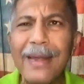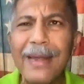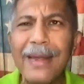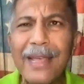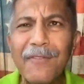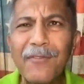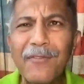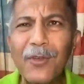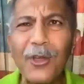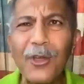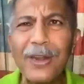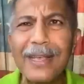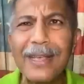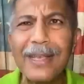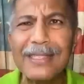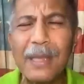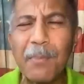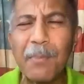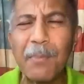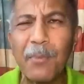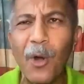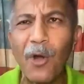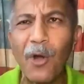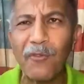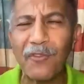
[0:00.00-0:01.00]
Live Good is
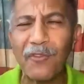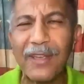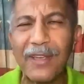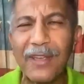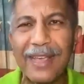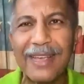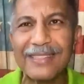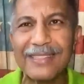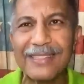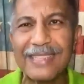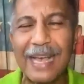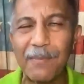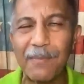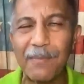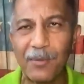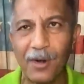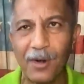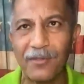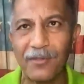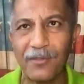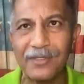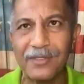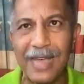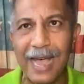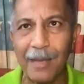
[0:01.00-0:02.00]
a perfect
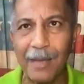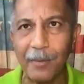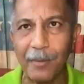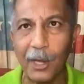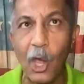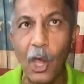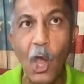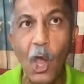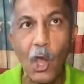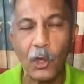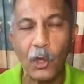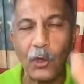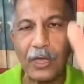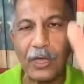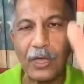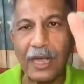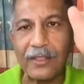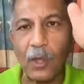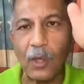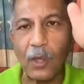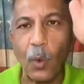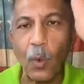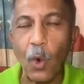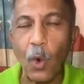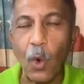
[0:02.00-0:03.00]
example of timing. You
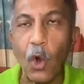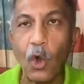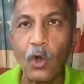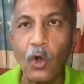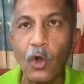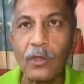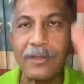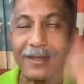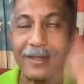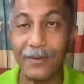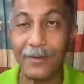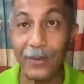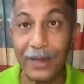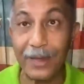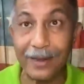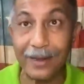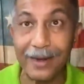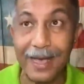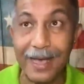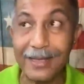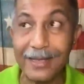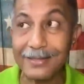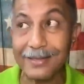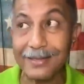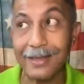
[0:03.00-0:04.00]
got the world
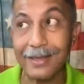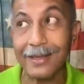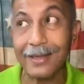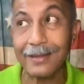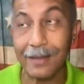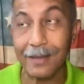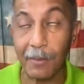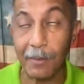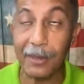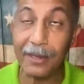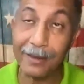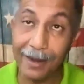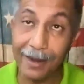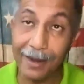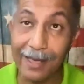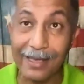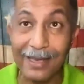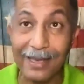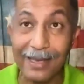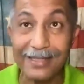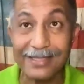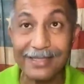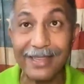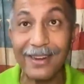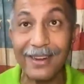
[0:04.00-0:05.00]
realizing, I mean,
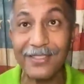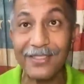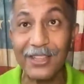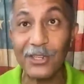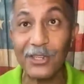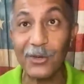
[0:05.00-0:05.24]
like I said on